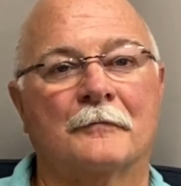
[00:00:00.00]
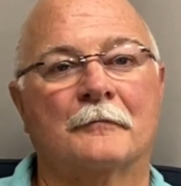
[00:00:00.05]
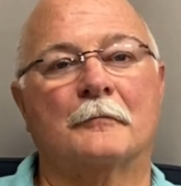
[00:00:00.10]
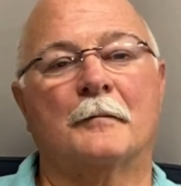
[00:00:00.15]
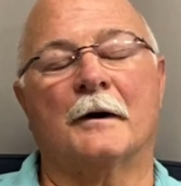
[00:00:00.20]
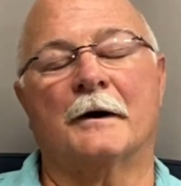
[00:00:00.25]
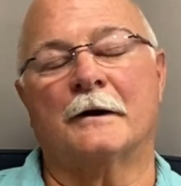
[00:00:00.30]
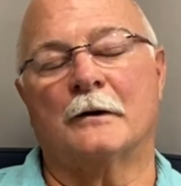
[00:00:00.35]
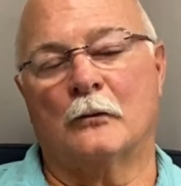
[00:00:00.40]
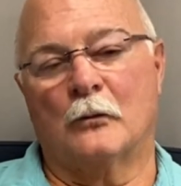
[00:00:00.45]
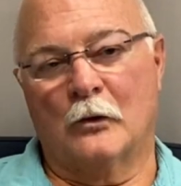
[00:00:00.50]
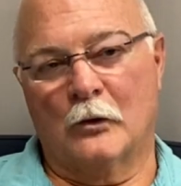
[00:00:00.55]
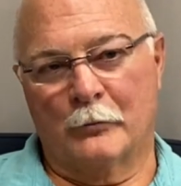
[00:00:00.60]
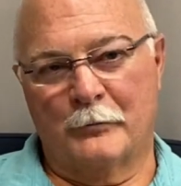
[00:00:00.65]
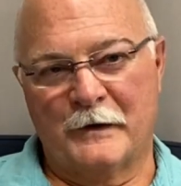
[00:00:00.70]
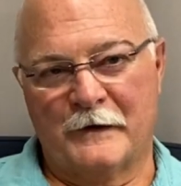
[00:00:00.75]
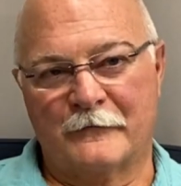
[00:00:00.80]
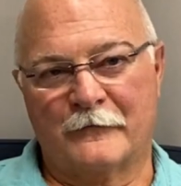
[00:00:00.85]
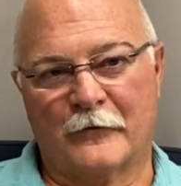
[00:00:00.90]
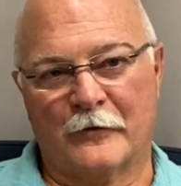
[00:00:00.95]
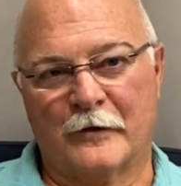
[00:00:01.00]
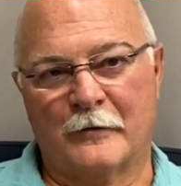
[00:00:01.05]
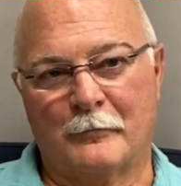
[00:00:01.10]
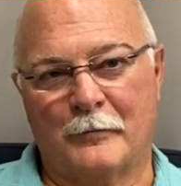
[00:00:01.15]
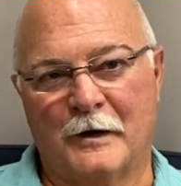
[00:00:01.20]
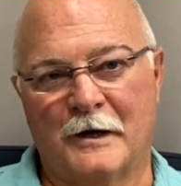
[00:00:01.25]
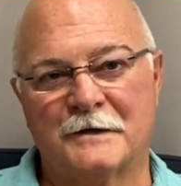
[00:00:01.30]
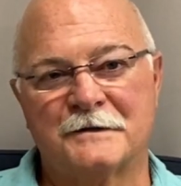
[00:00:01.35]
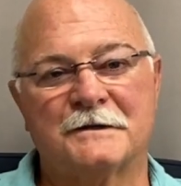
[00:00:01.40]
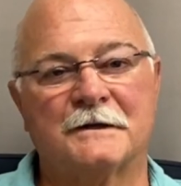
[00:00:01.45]
but it will be for the
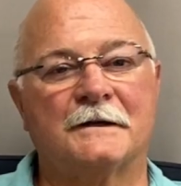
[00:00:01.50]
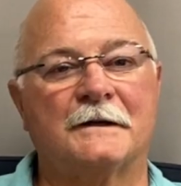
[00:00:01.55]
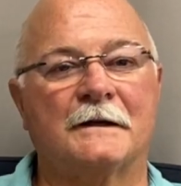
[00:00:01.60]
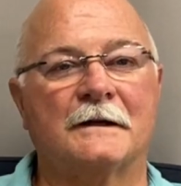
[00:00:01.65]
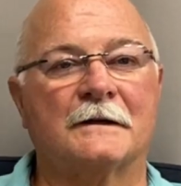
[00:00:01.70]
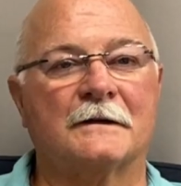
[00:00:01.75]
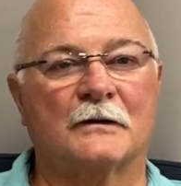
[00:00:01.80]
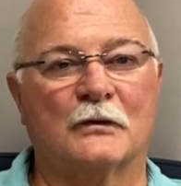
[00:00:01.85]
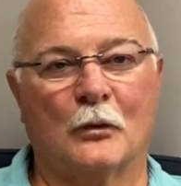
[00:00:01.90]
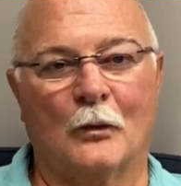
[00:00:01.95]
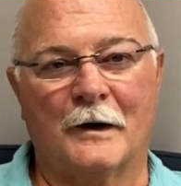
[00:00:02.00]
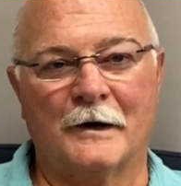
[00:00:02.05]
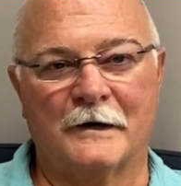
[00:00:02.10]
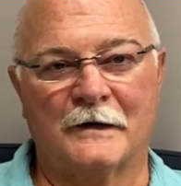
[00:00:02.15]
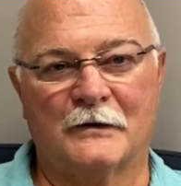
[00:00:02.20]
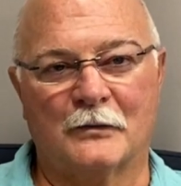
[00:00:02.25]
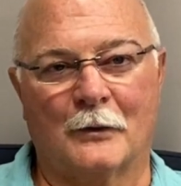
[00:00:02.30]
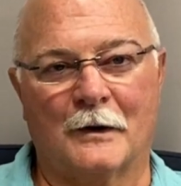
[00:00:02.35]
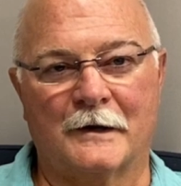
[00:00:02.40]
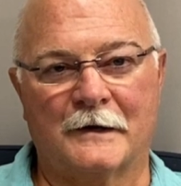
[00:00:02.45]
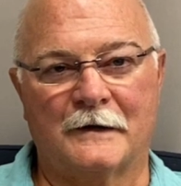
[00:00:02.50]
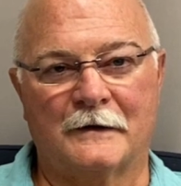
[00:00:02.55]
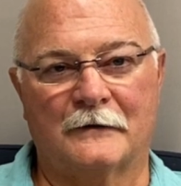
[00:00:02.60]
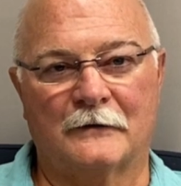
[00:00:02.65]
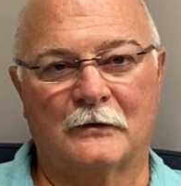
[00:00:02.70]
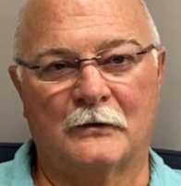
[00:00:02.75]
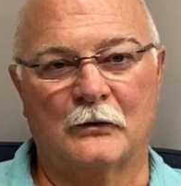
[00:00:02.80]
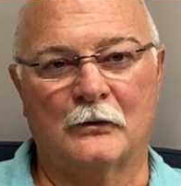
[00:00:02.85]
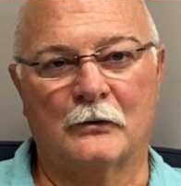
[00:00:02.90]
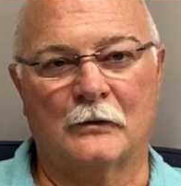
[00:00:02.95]
budget in
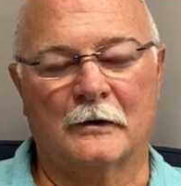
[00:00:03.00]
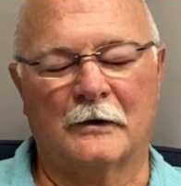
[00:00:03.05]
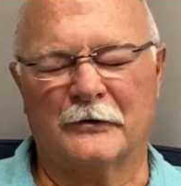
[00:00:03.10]
2022